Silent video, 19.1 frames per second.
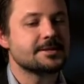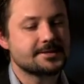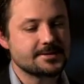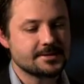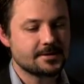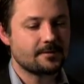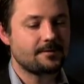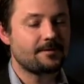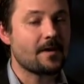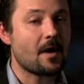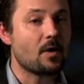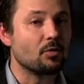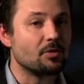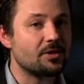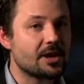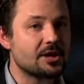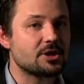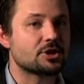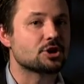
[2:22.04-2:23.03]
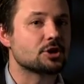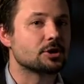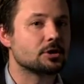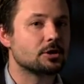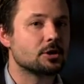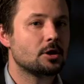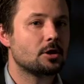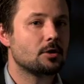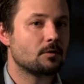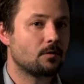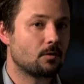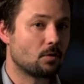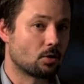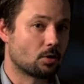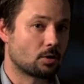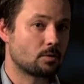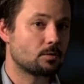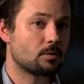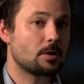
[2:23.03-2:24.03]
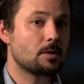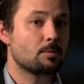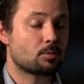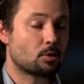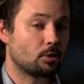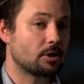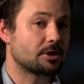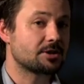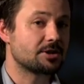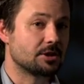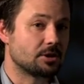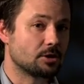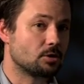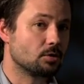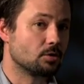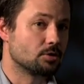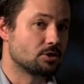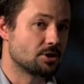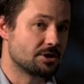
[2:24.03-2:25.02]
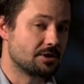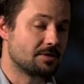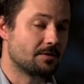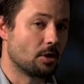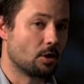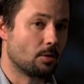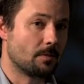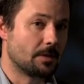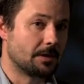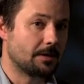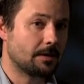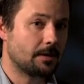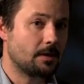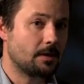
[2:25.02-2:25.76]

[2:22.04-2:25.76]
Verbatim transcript: is foundation for products and technologies development.